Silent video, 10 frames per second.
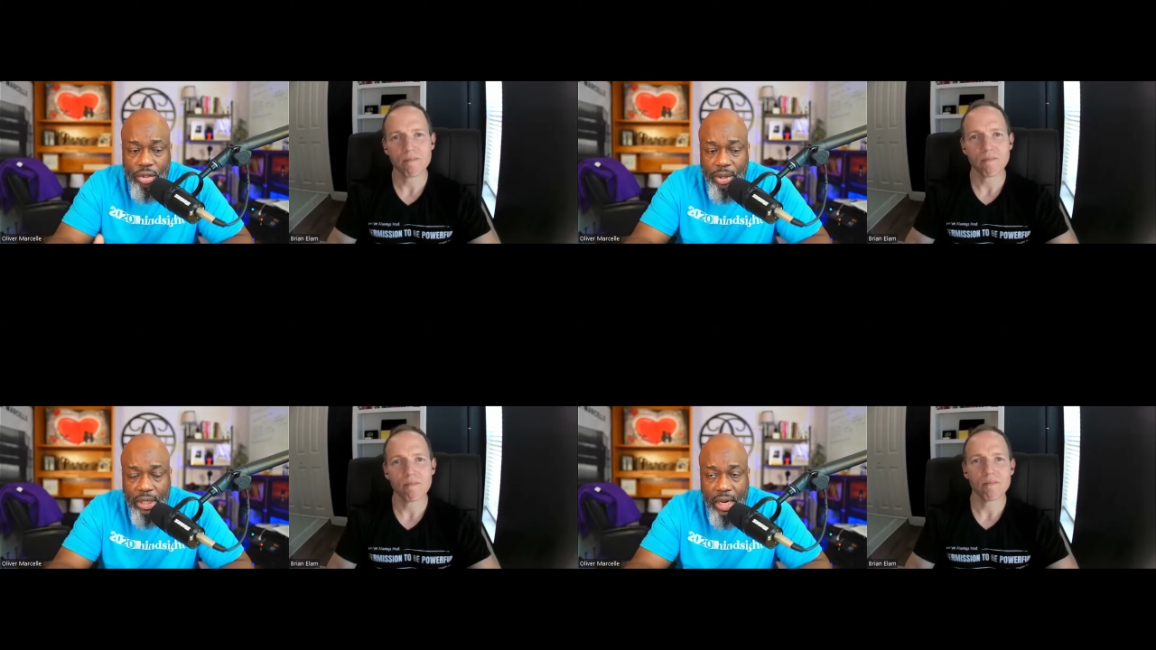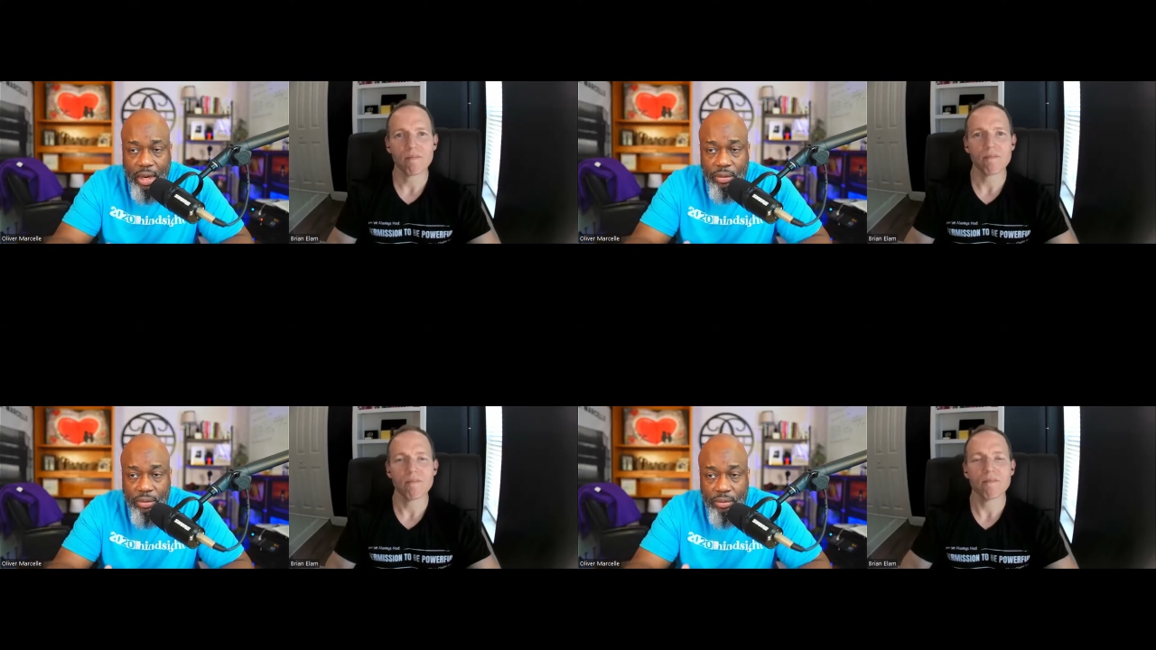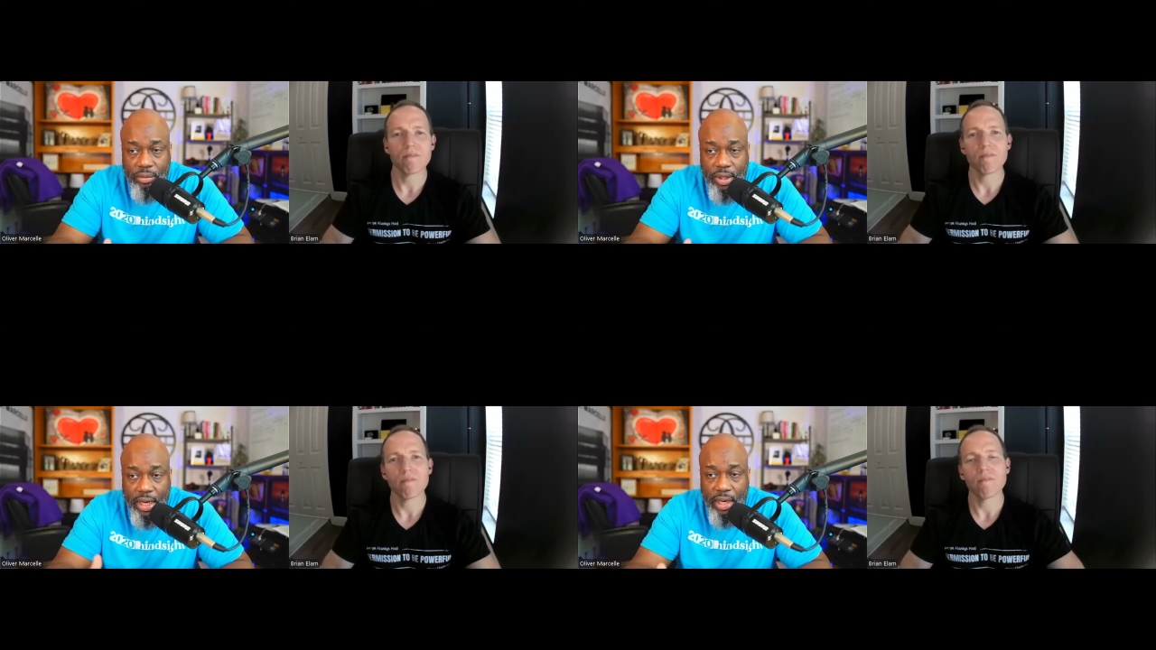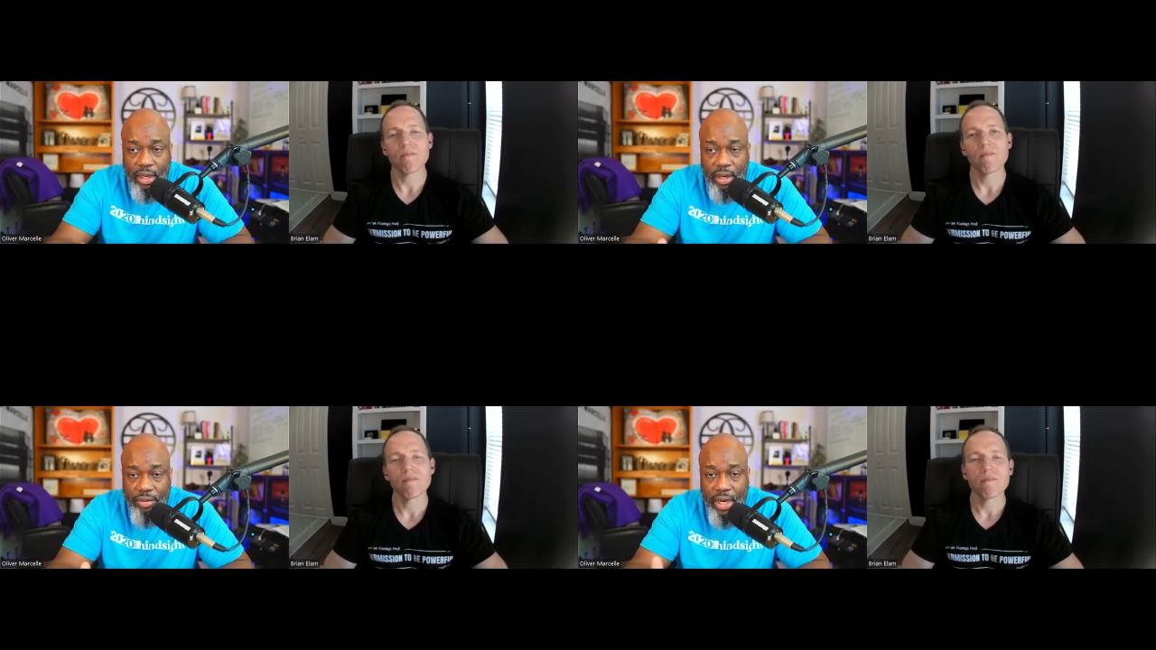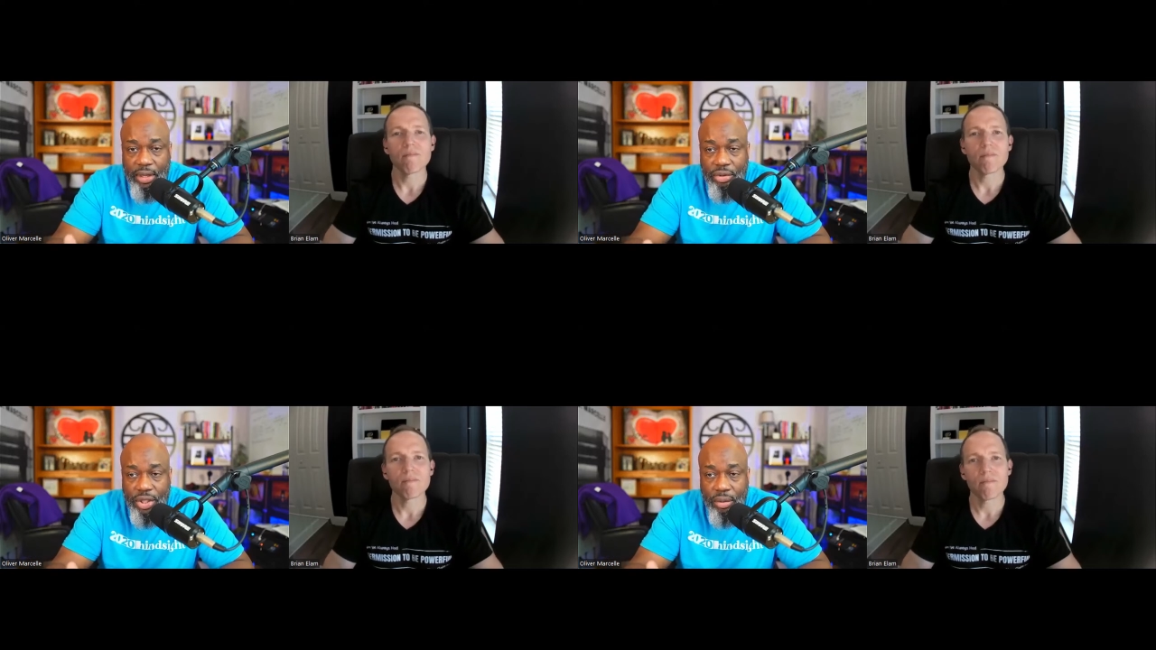Speaker 1: MacDonald that I love that I
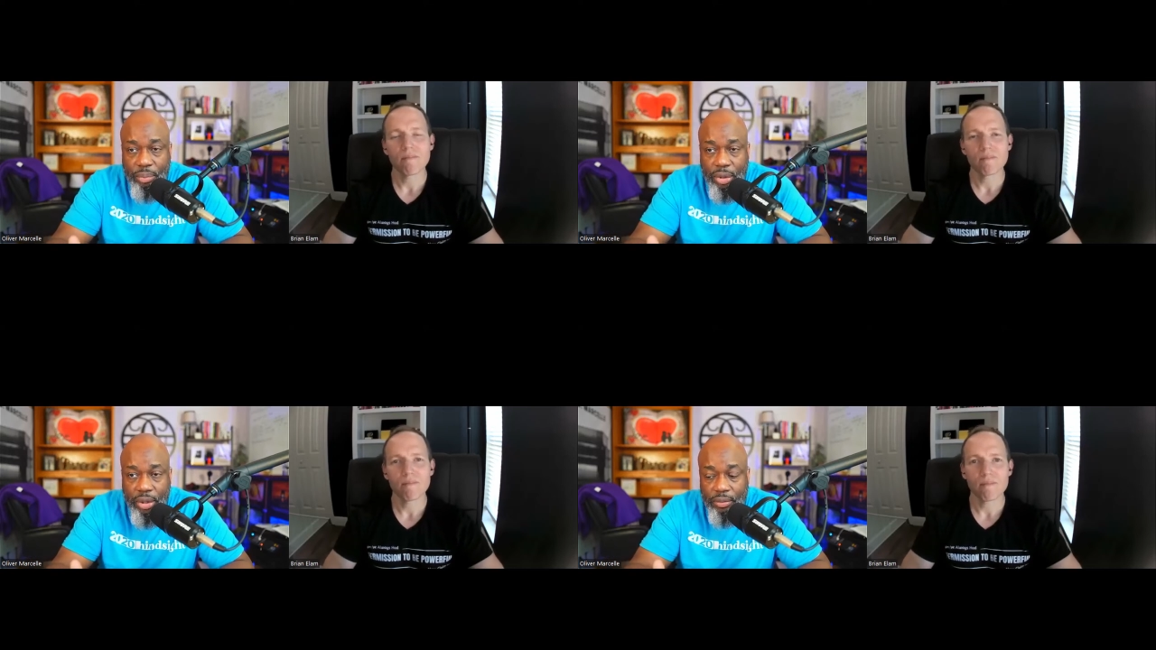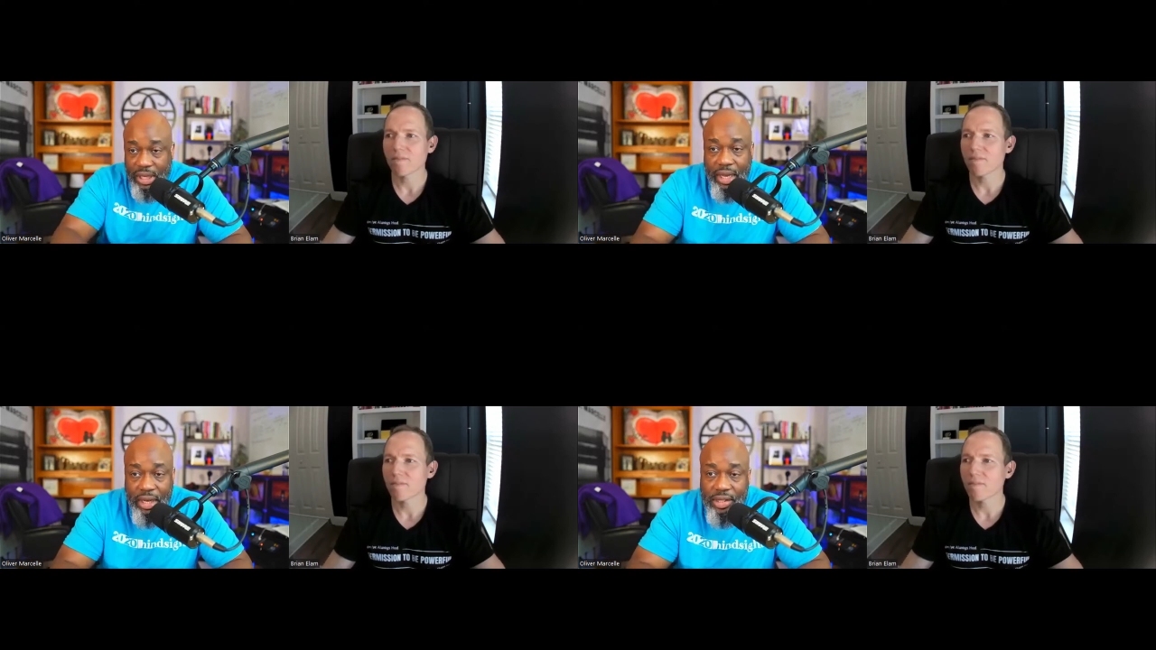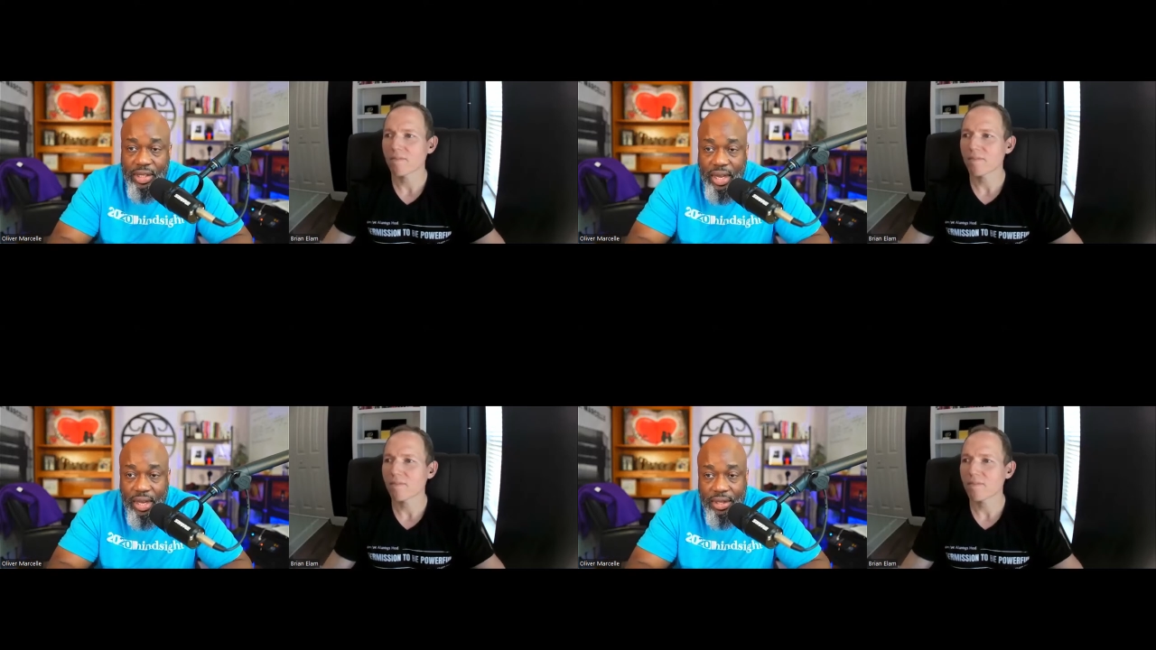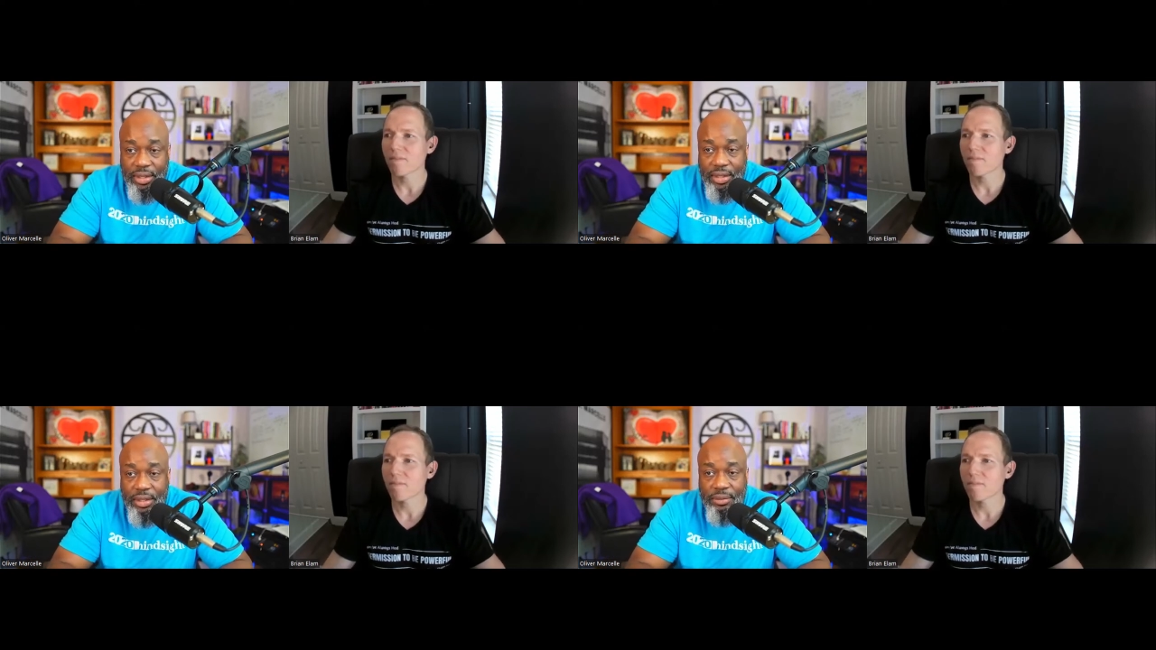use in the book, and it says,